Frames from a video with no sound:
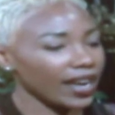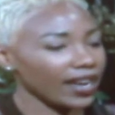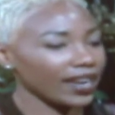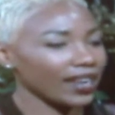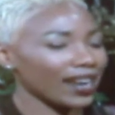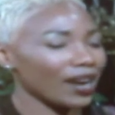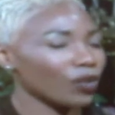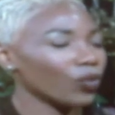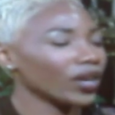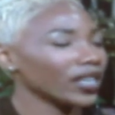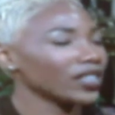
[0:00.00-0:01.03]
and I
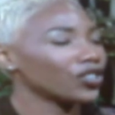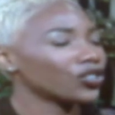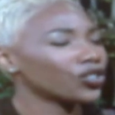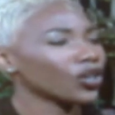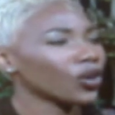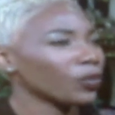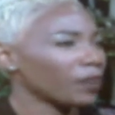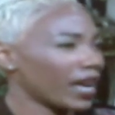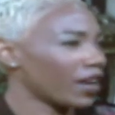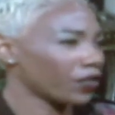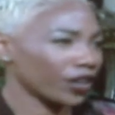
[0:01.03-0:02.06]
wanted so
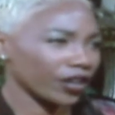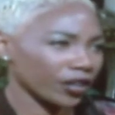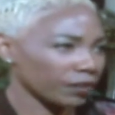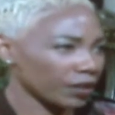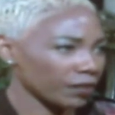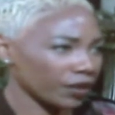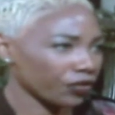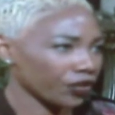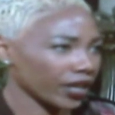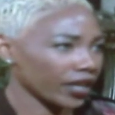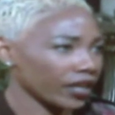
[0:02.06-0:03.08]
bad for her to be my
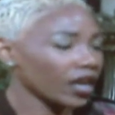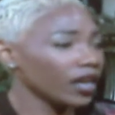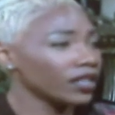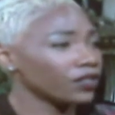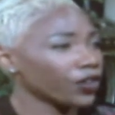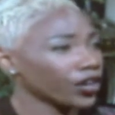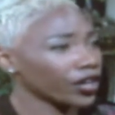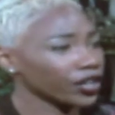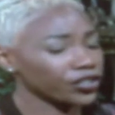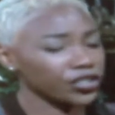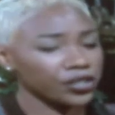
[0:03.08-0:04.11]
friend, for
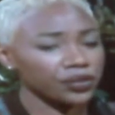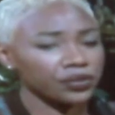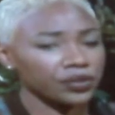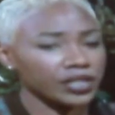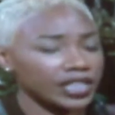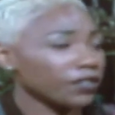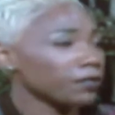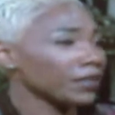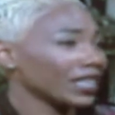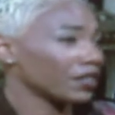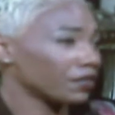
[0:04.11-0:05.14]
her to give
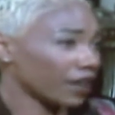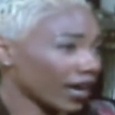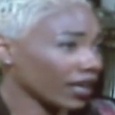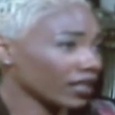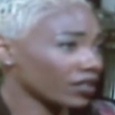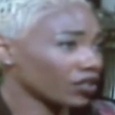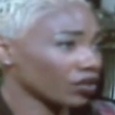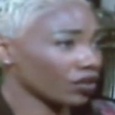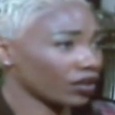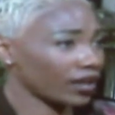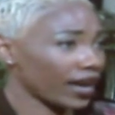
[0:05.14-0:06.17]
me advice
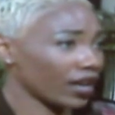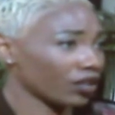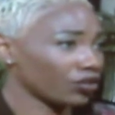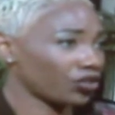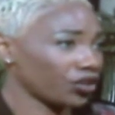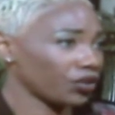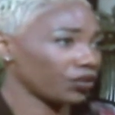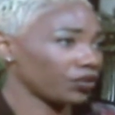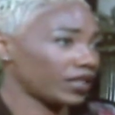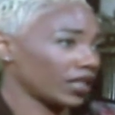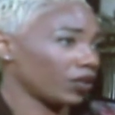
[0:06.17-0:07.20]
on how to
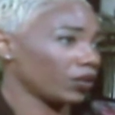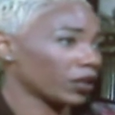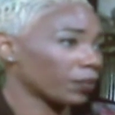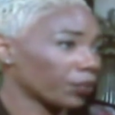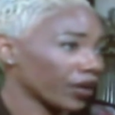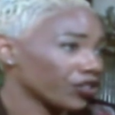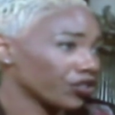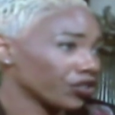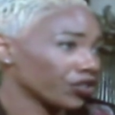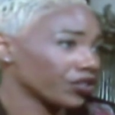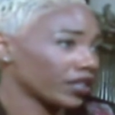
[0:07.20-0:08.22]
deal with the
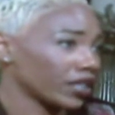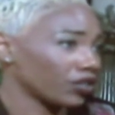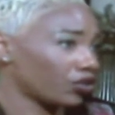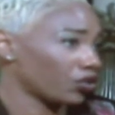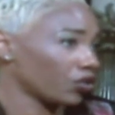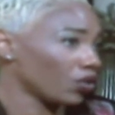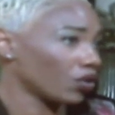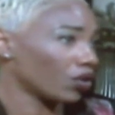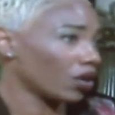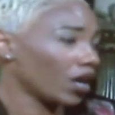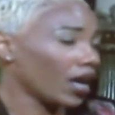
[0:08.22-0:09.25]
pressures in
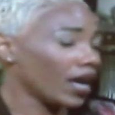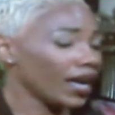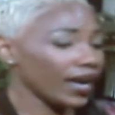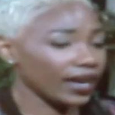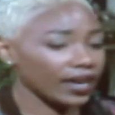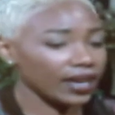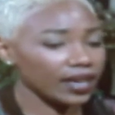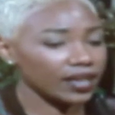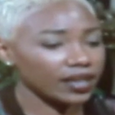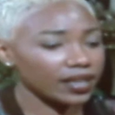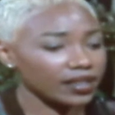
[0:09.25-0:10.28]
school.
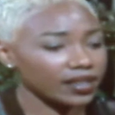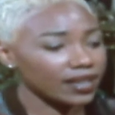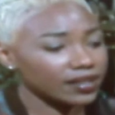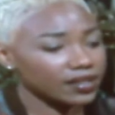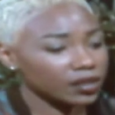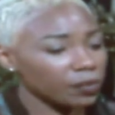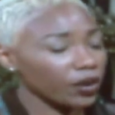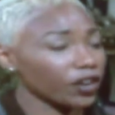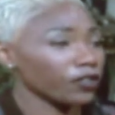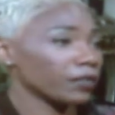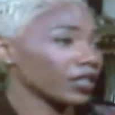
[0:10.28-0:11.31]
And that's a
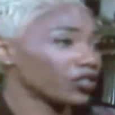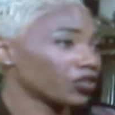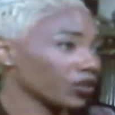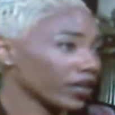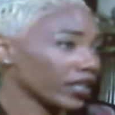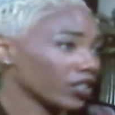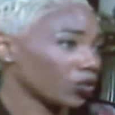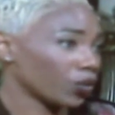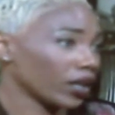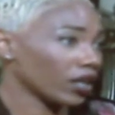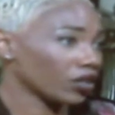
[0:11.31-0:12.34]
part of my story as
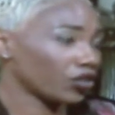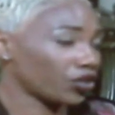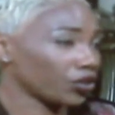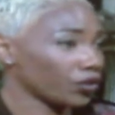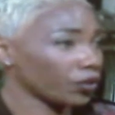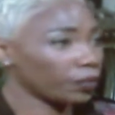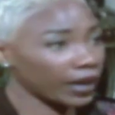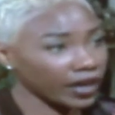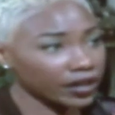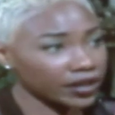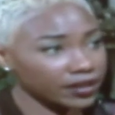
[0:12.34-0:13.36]
well to
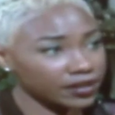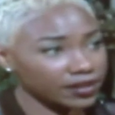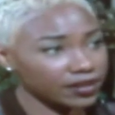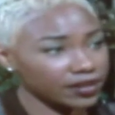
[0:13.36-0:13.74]
parents.